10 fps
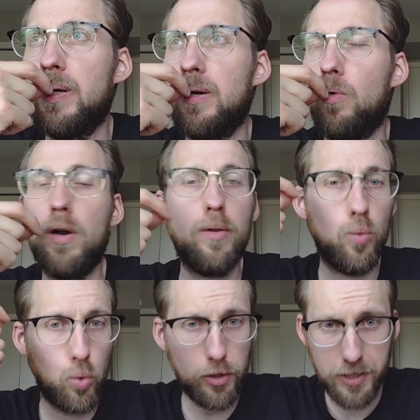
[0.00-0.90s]
One of the
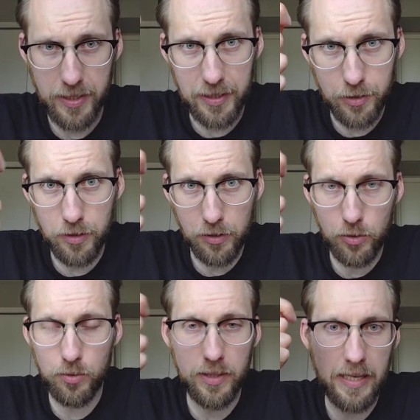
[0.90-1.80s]
worst things you can
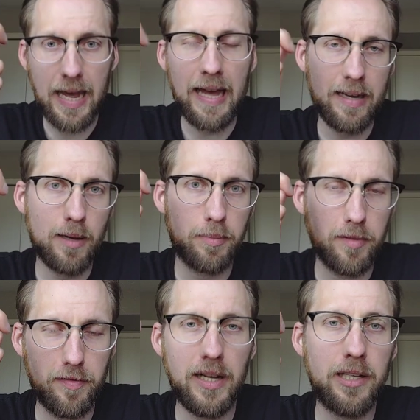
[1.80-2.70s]
do is add up the
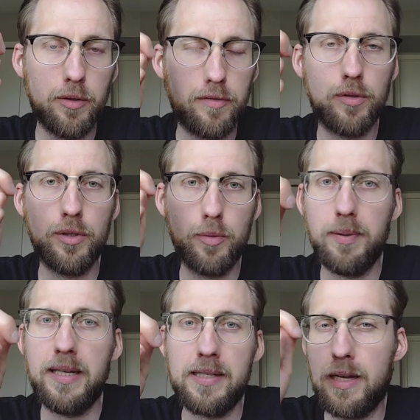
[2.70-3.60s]
value of all your
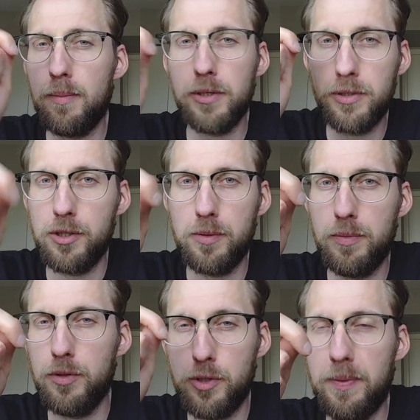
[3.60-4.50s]
pens, how much you,
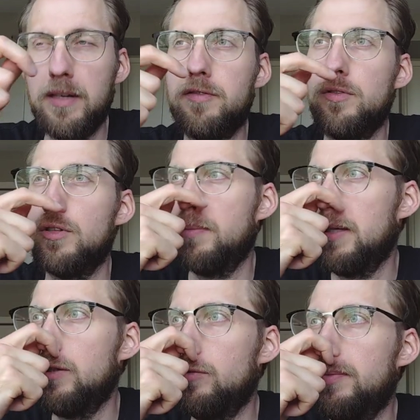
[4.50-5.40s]
you spend for them,
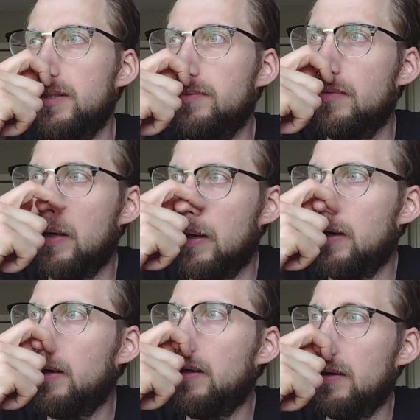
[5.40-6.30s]
and you'll be,
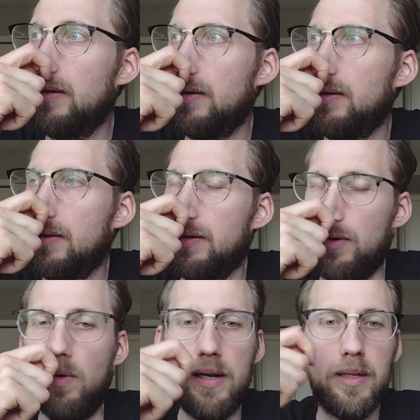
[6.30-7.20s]

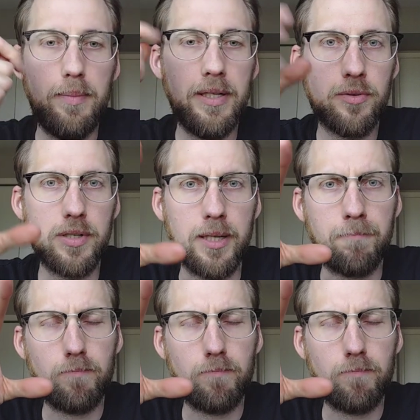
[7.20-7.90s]
well, it'll be interesting.